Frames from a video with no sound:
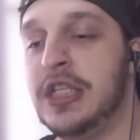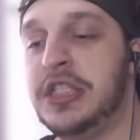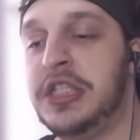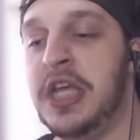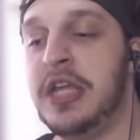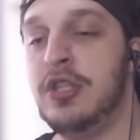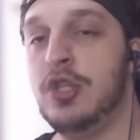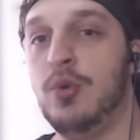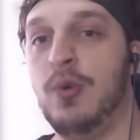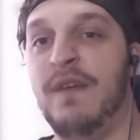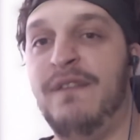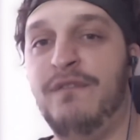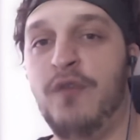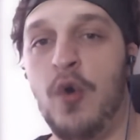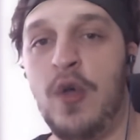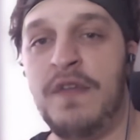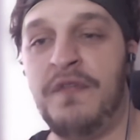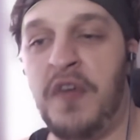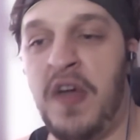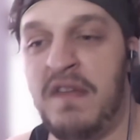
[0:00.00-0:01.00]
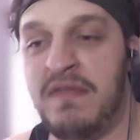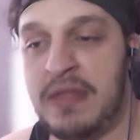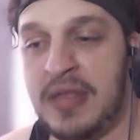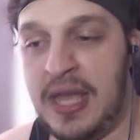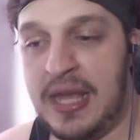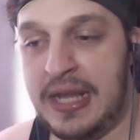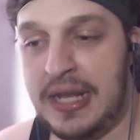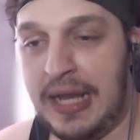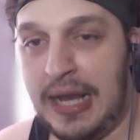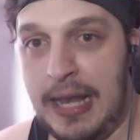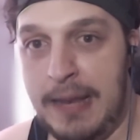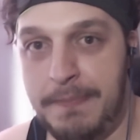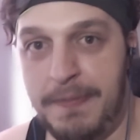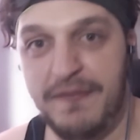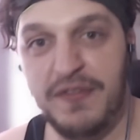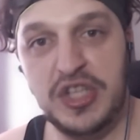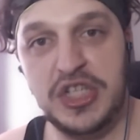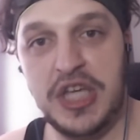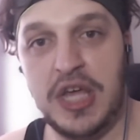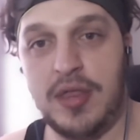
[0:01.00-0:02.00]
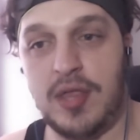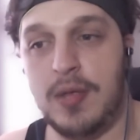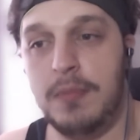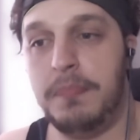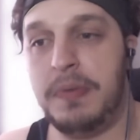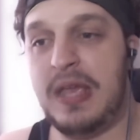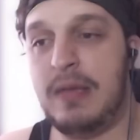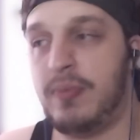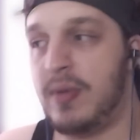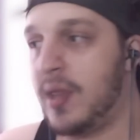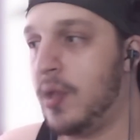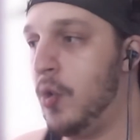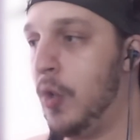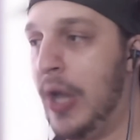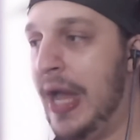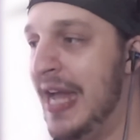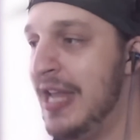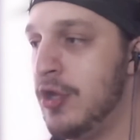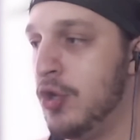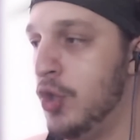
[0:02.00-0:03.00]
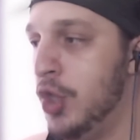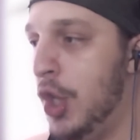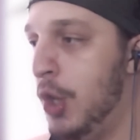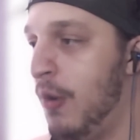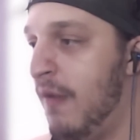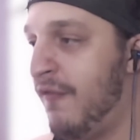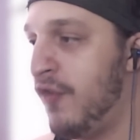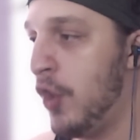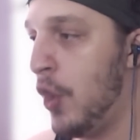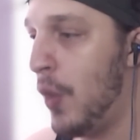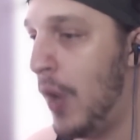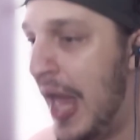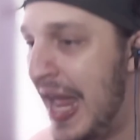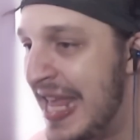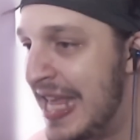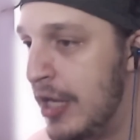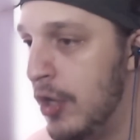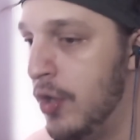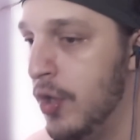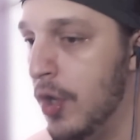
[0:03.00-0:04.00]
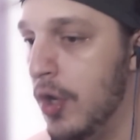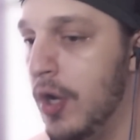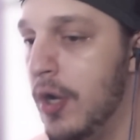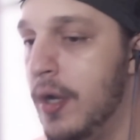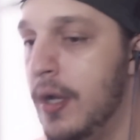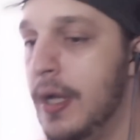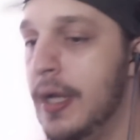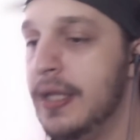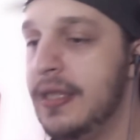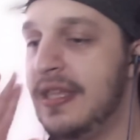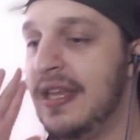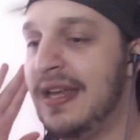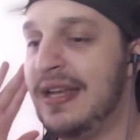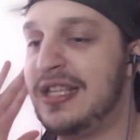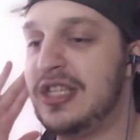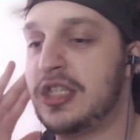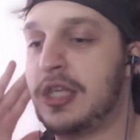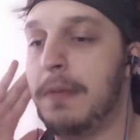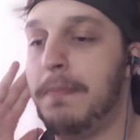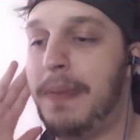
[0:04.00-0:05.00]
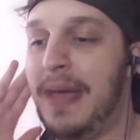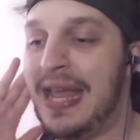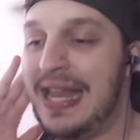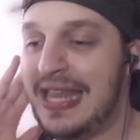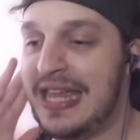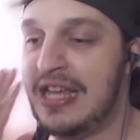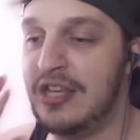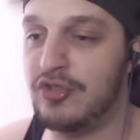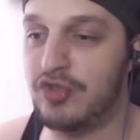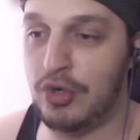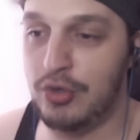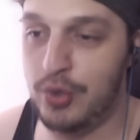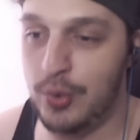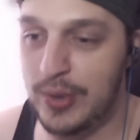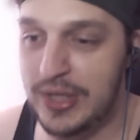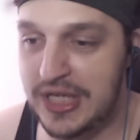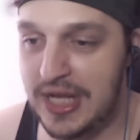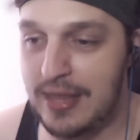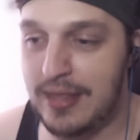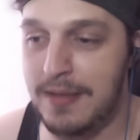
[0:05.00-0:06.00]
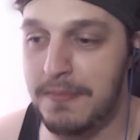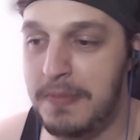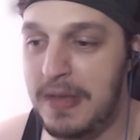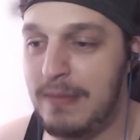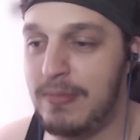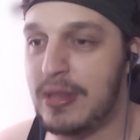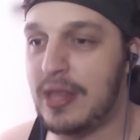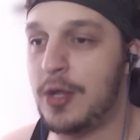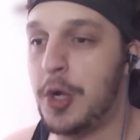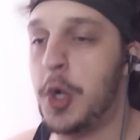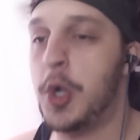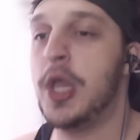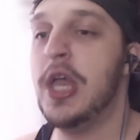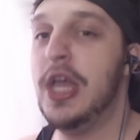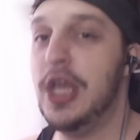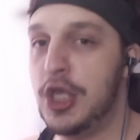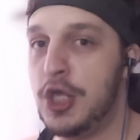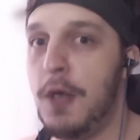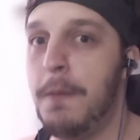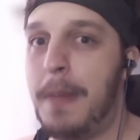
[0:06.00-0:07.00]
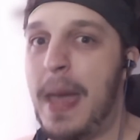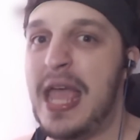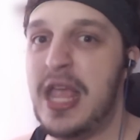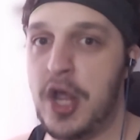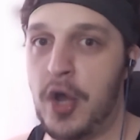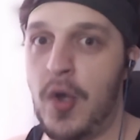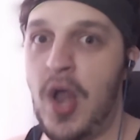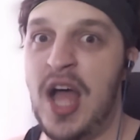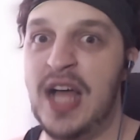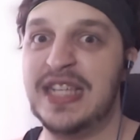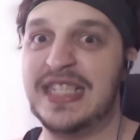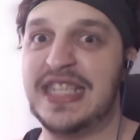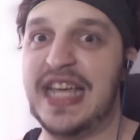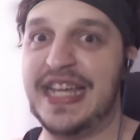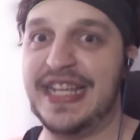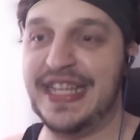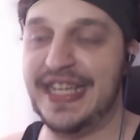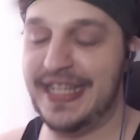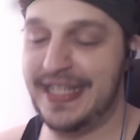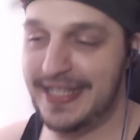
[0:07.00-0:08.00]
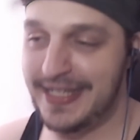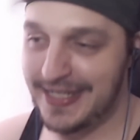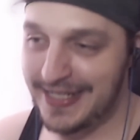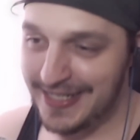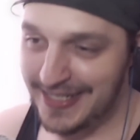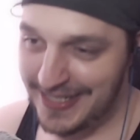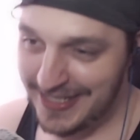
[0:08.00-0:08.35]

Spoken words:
send you a 45-second clip of a Justin Bieber song and you'll know if you don't like it or not. Did I just compare the intro to a Justin Bieber song? You bet your ass I did.